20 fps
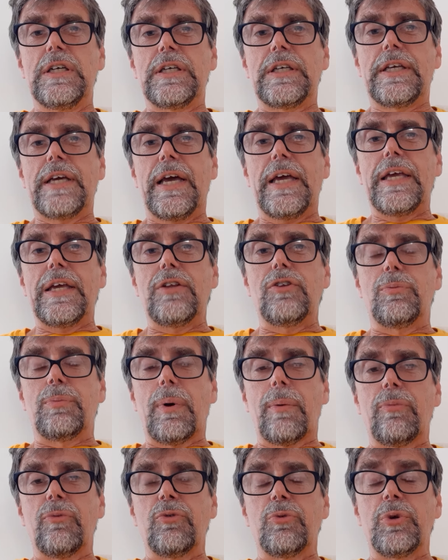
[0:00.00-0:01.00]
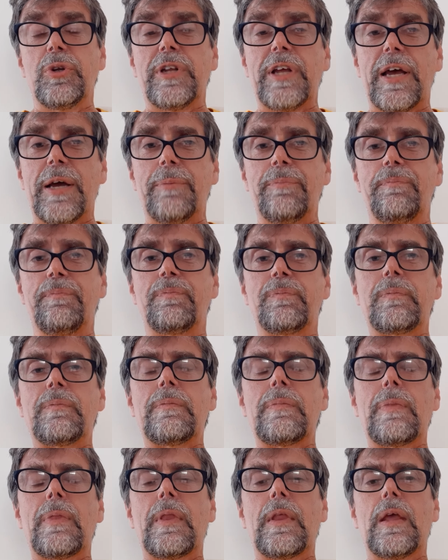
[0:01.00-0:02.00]
getting into problems with debt.
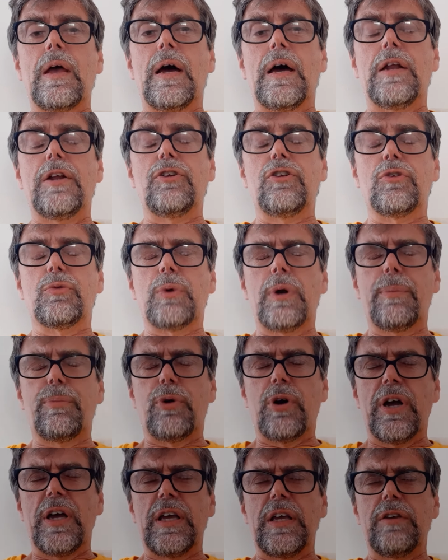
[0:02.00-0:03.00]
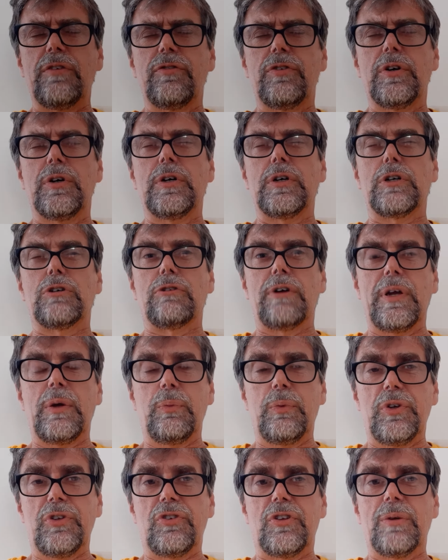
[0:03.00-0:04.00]
And I just want to pray for great
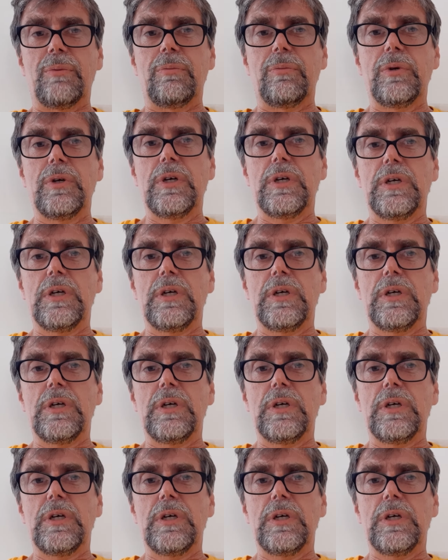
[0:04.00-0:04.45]
wisdom